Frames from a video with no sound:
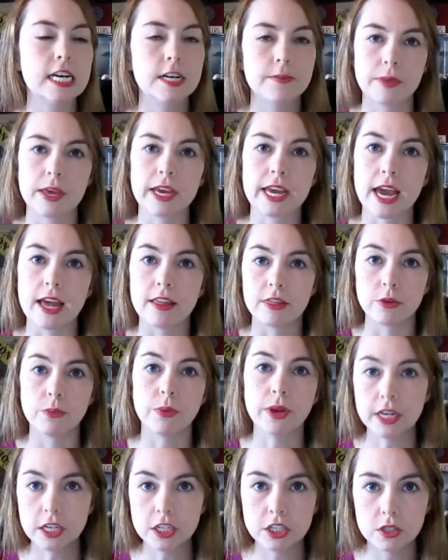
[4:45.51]
Again, the way
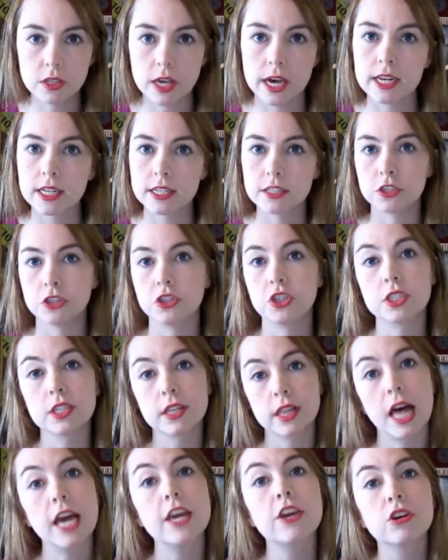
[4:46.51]
to do that is to just
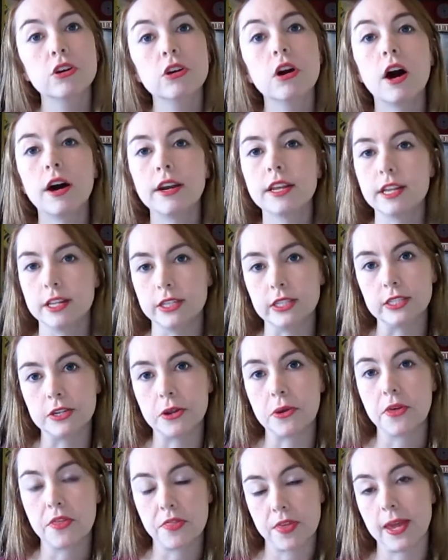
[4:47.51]
let your audience know
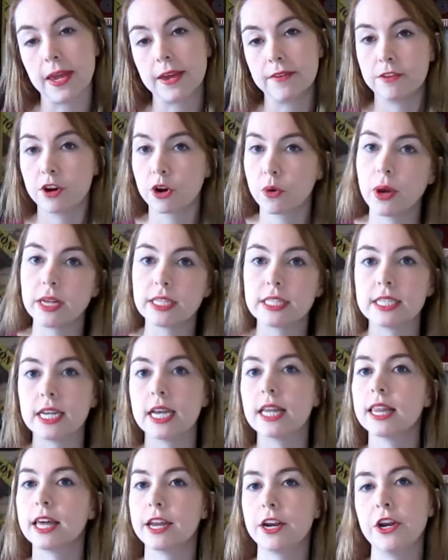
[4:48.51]
that they can request it.
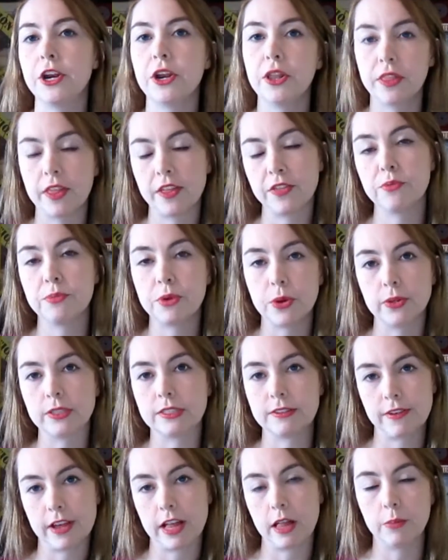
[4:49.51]
Let it, let them know it's
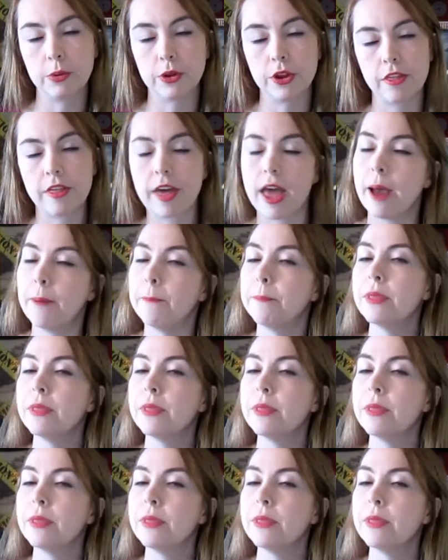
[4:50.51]
available to them.